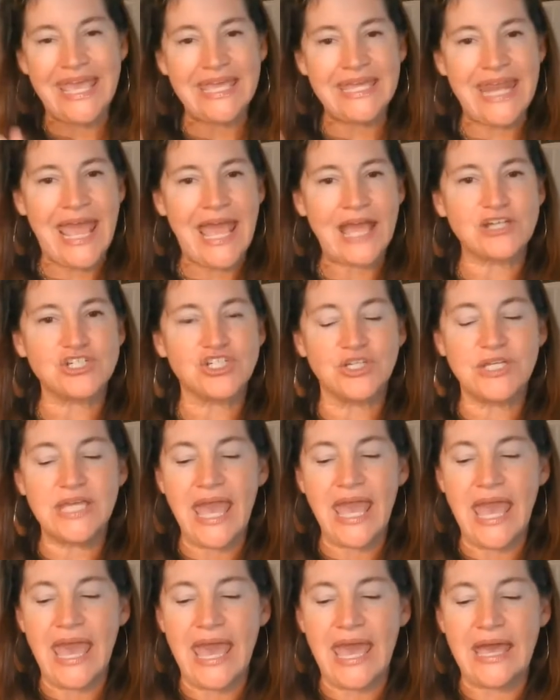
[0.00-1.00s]
It actually
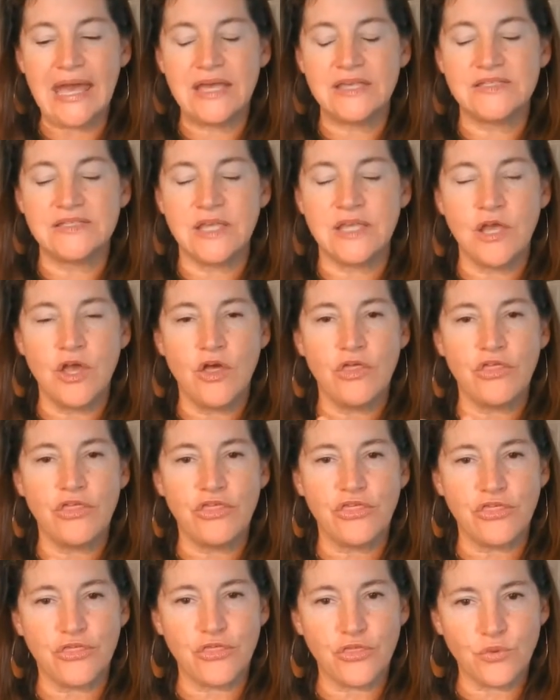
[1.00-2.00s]
has
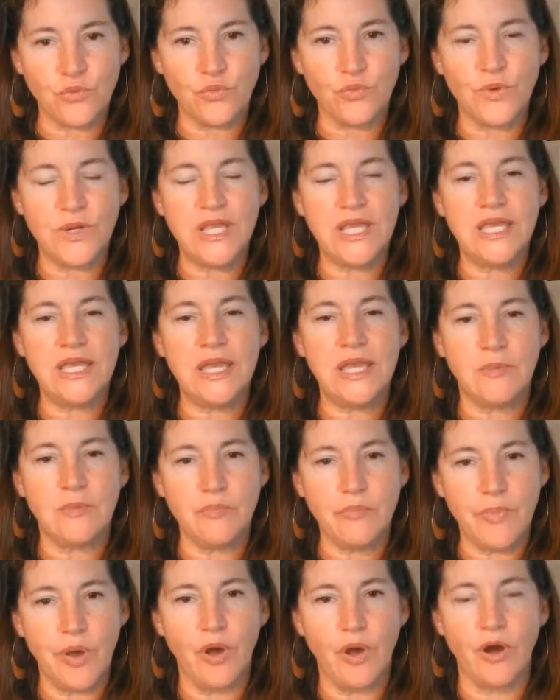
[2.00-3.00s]
three
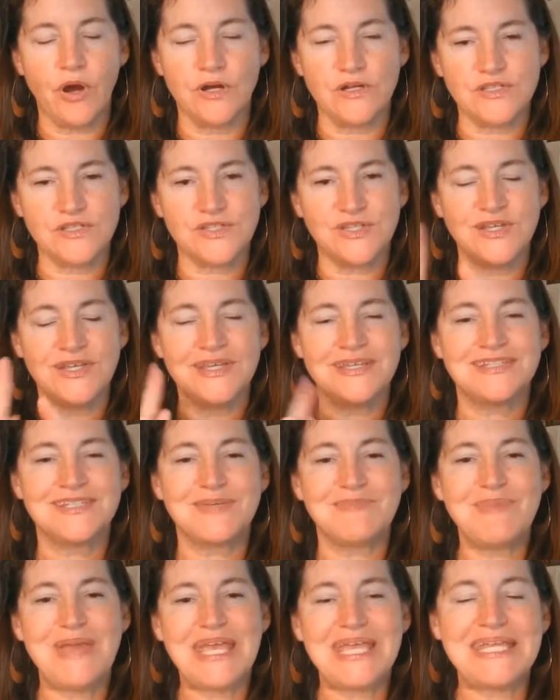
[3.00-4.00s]
parts to
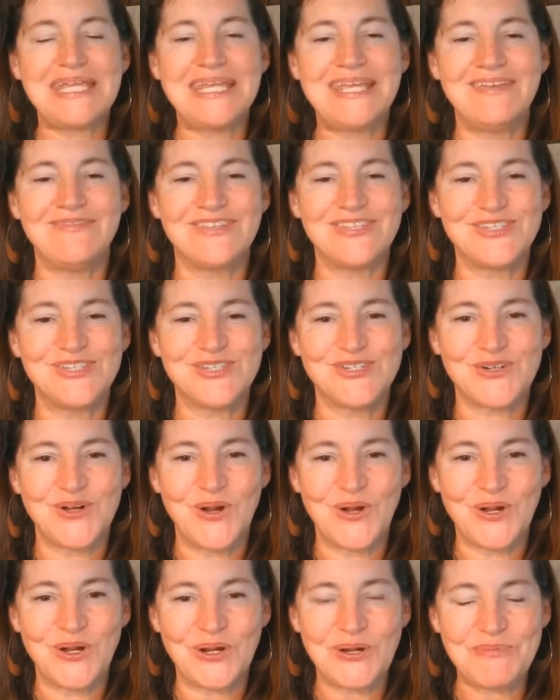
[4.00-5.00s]
make it even
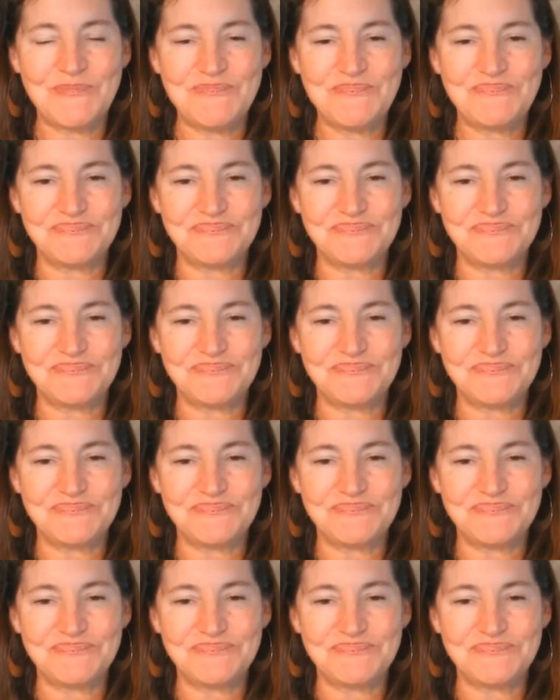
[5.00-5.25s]
stronger.